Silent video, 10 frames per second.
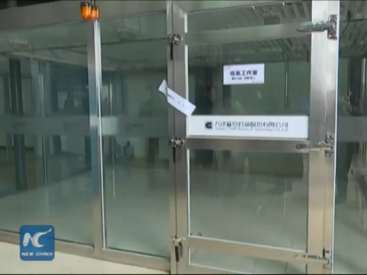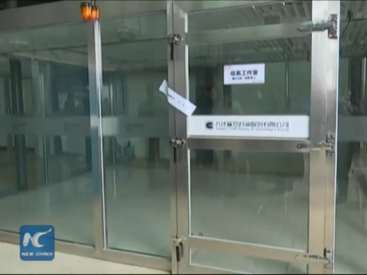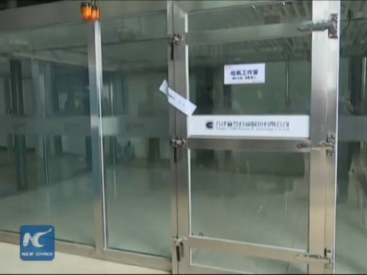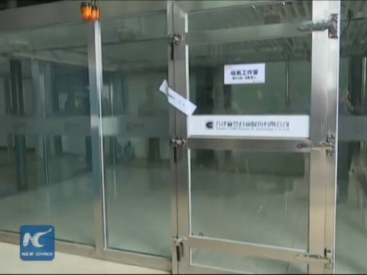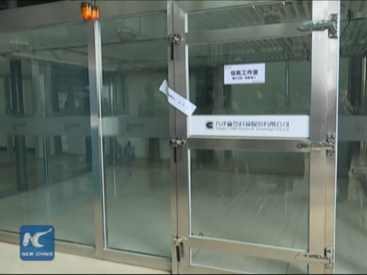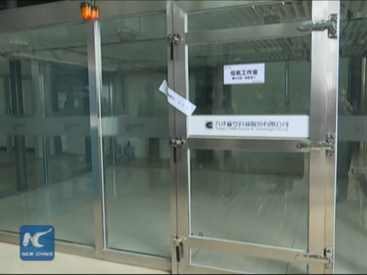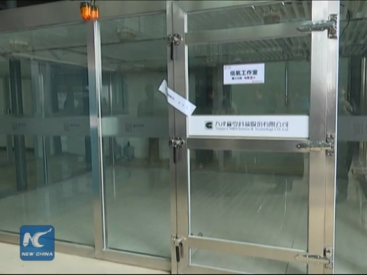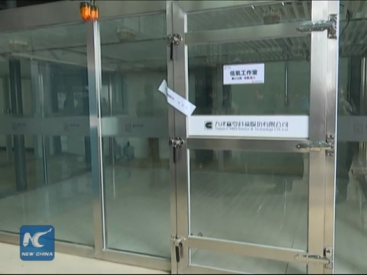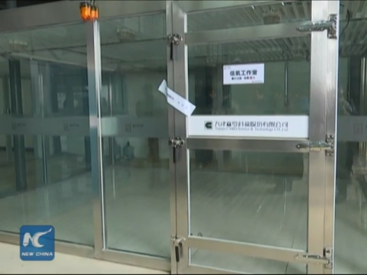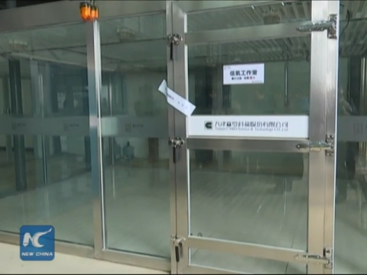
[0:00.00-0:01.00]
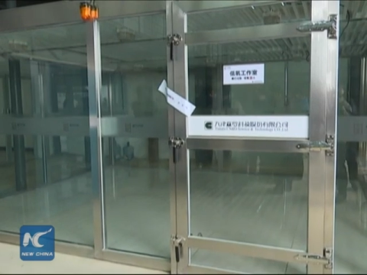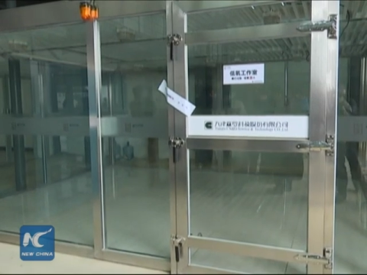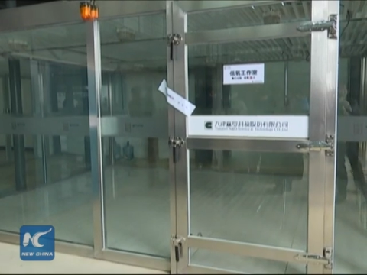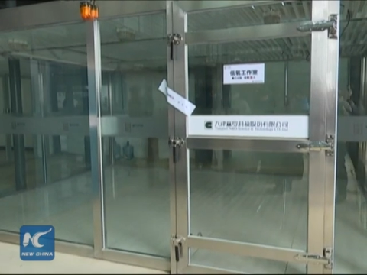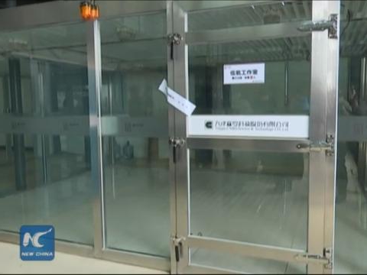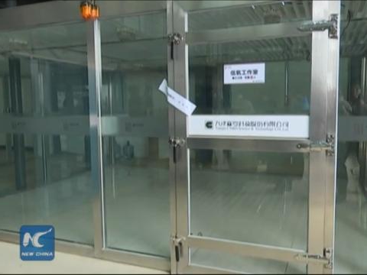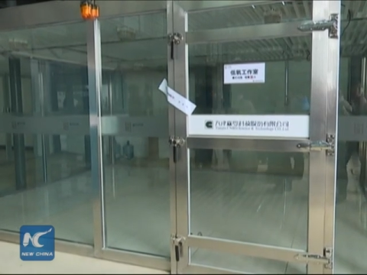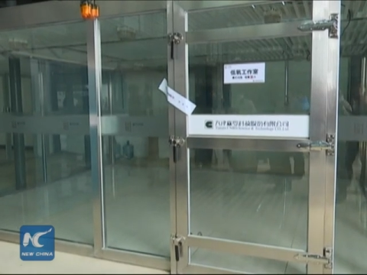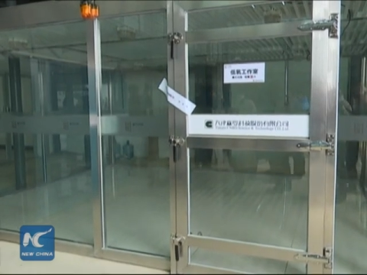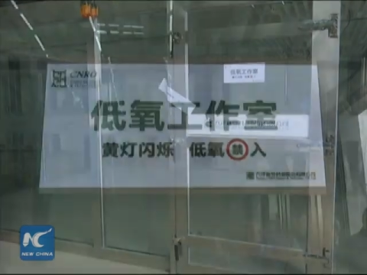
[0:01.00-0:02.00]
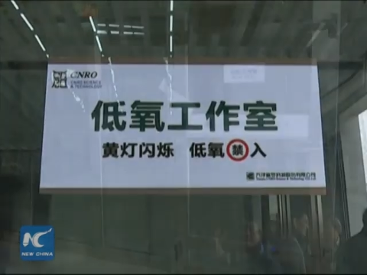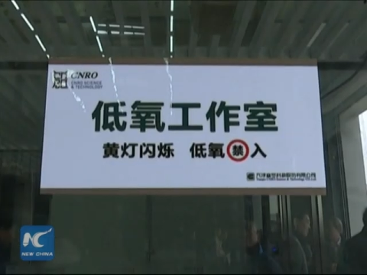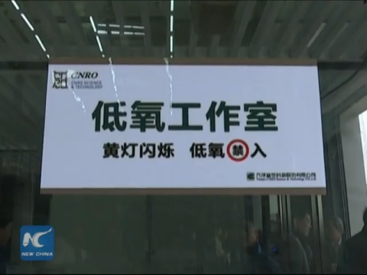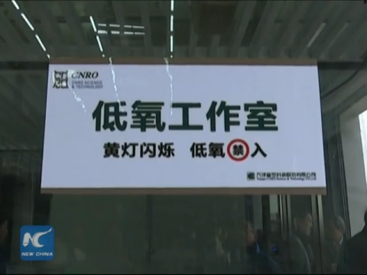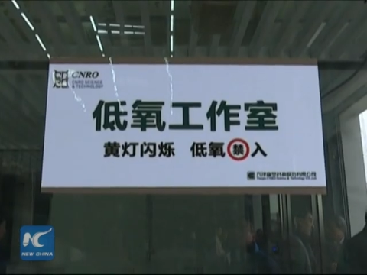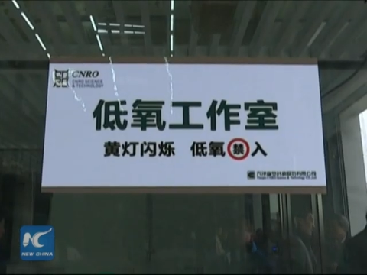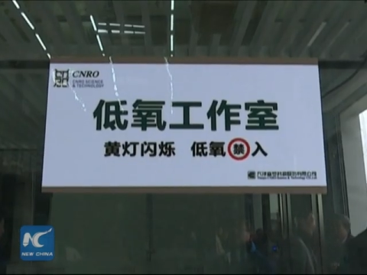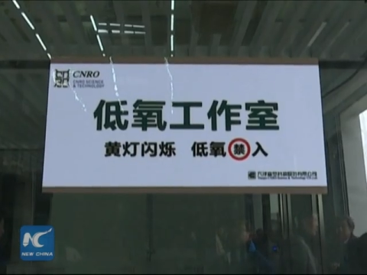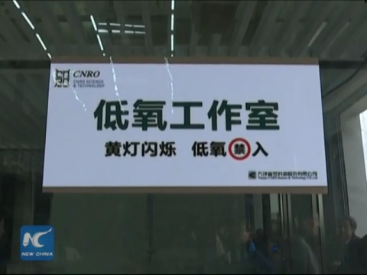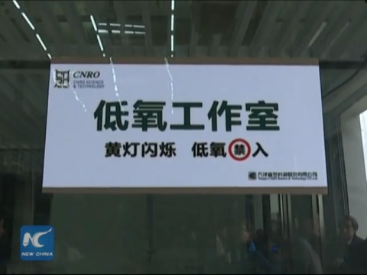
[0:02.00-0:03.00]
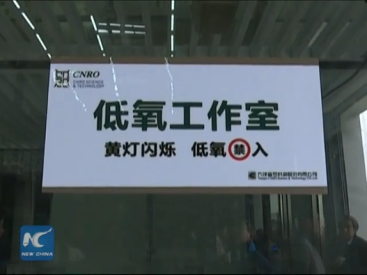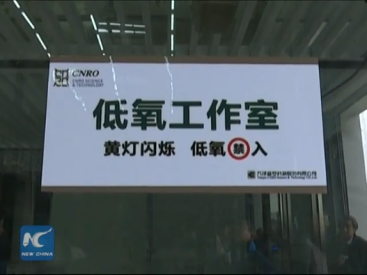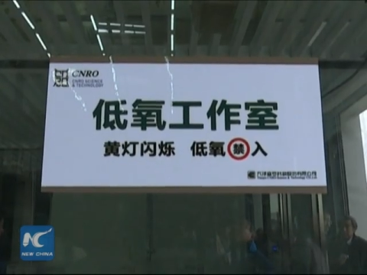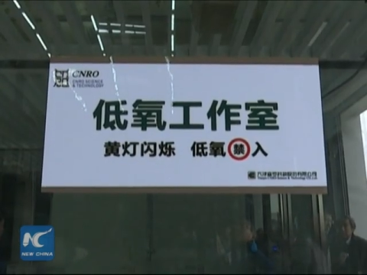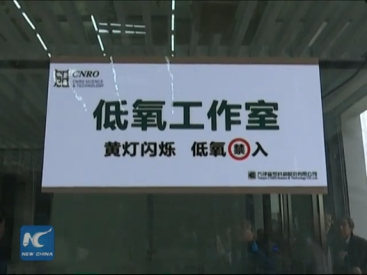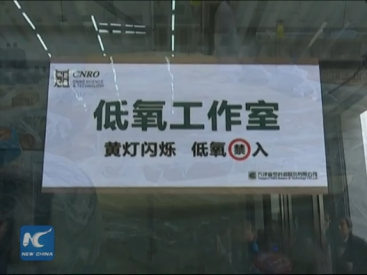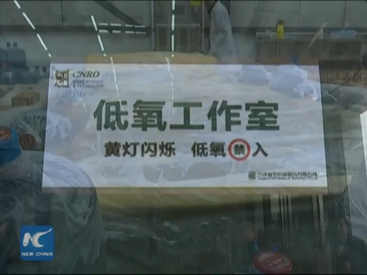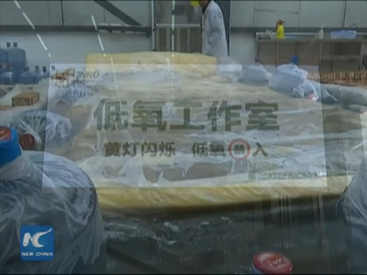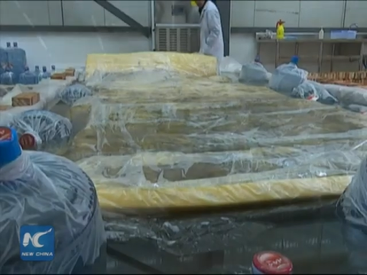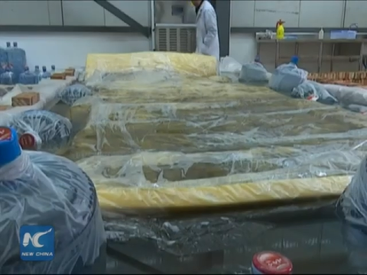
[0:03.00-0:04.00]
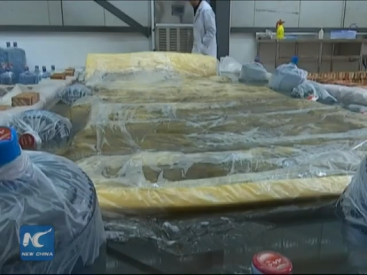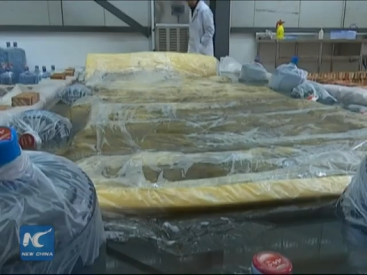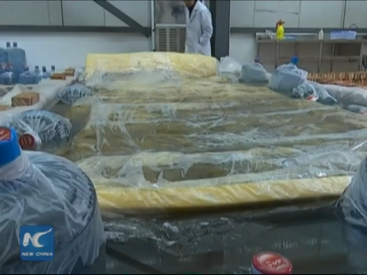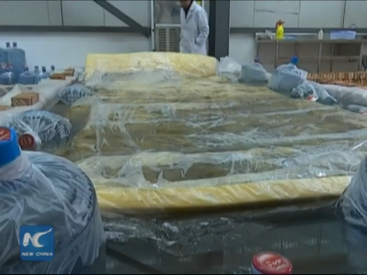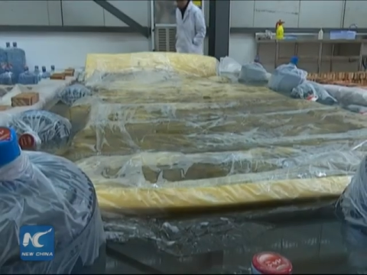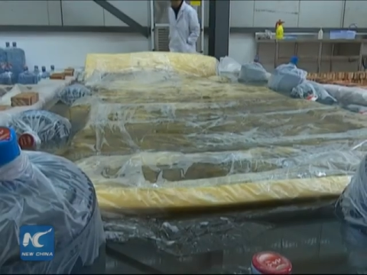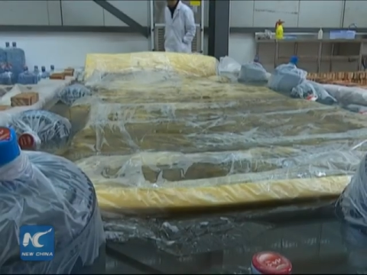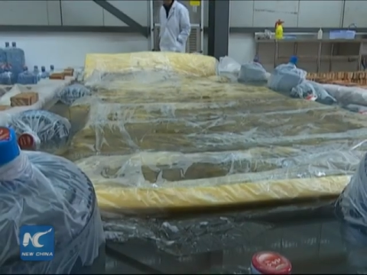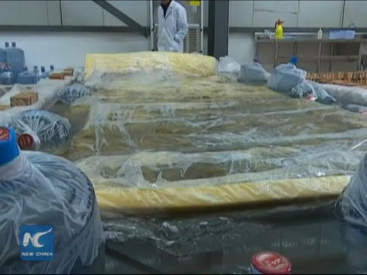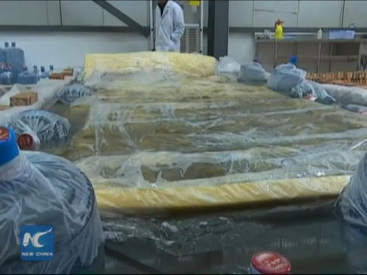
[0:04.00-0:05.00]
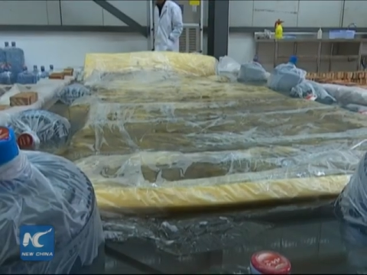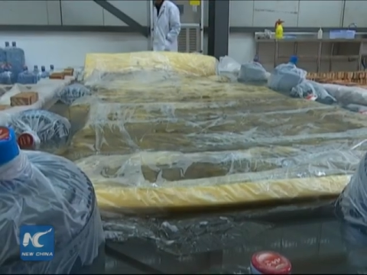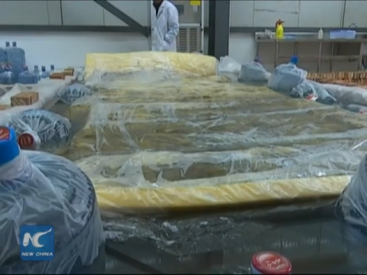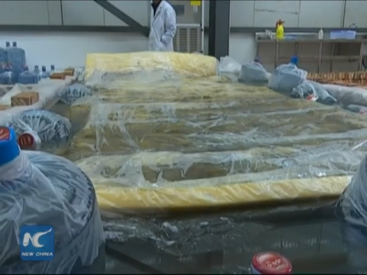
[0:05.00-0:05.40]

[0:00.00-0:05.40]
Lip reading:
(no speaker visible)